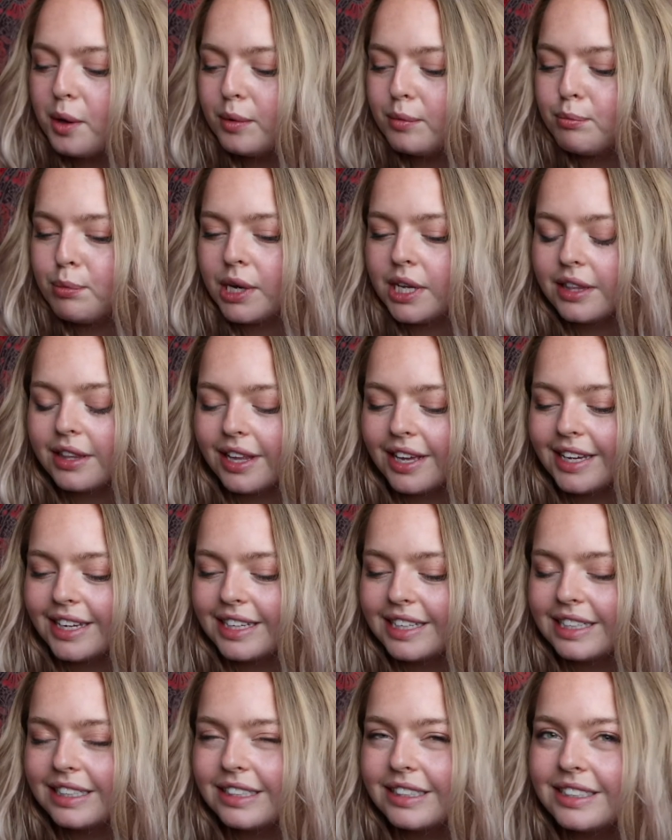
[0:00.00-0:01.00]
but
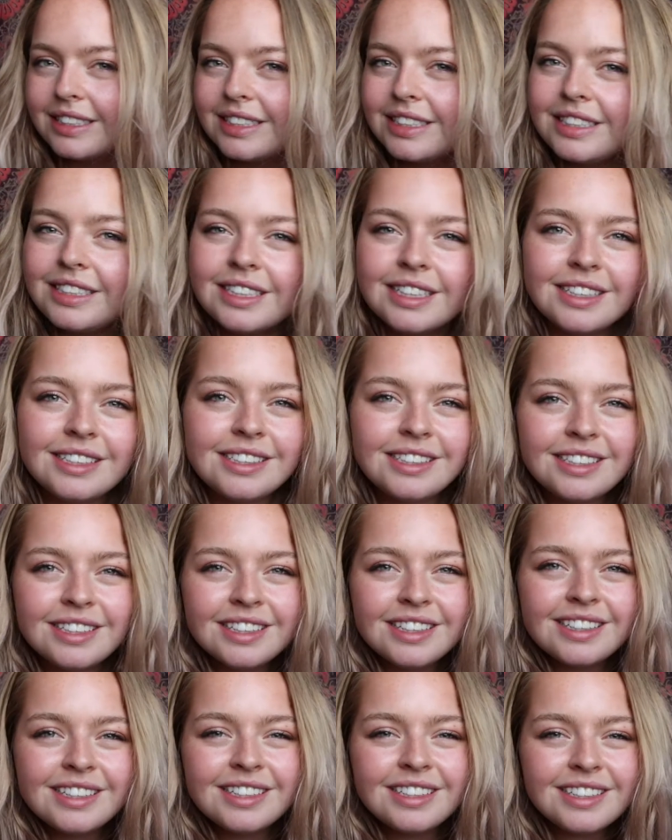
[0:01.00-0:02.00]
like,
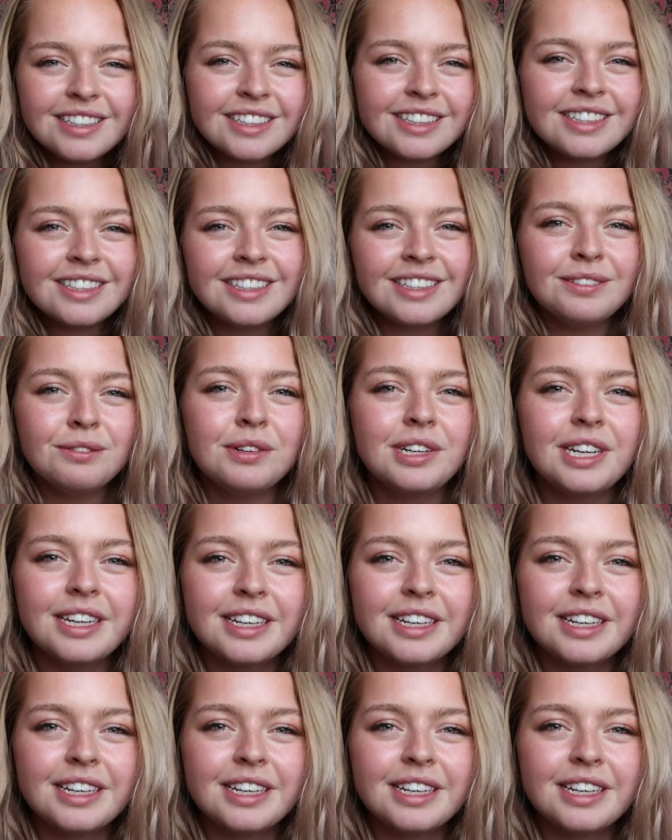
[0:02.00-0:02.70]
when